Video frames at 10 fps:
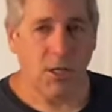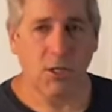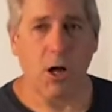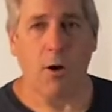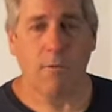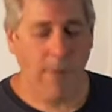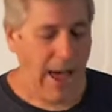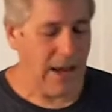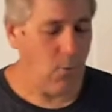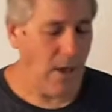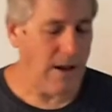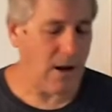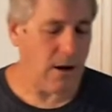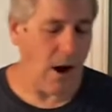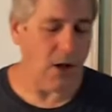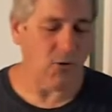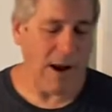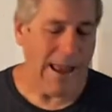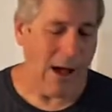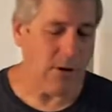So I can weigh the cards
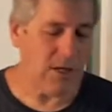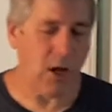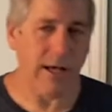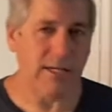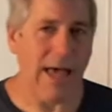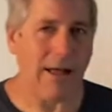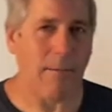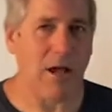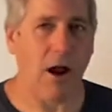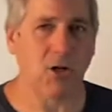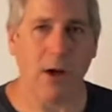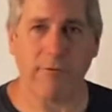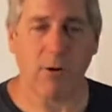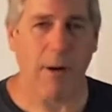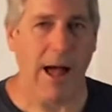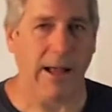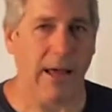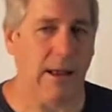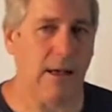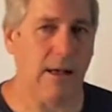right now and tell you exactly how many cards you have in your
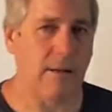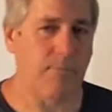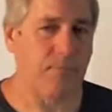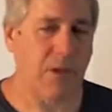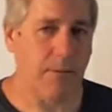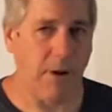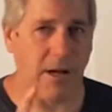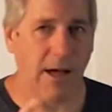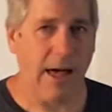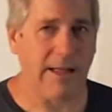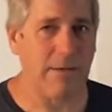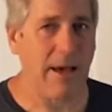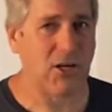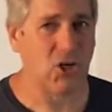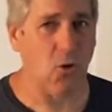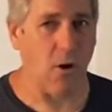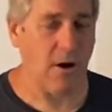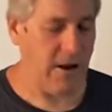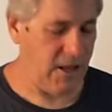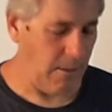pocket. But I like to make
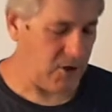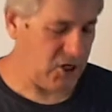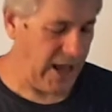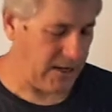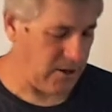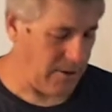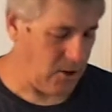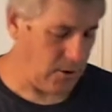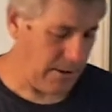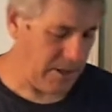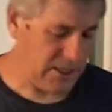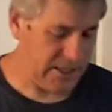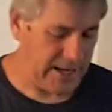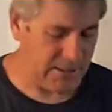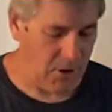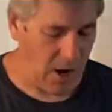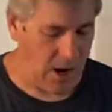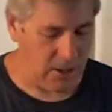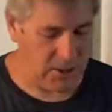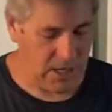sure and double check. So I'm going to do is I'm going to just take some
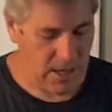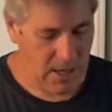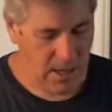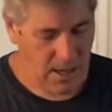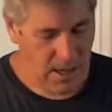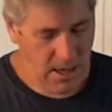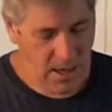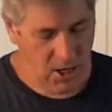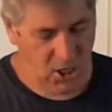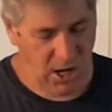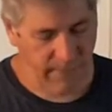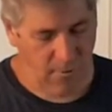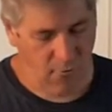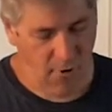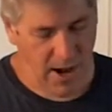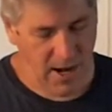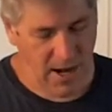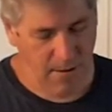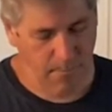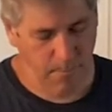cards and shuffle them right
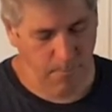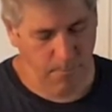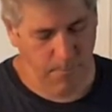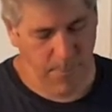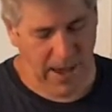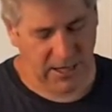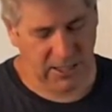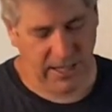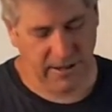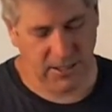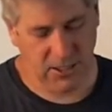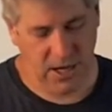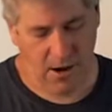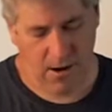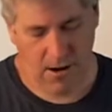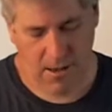in packet just like this here.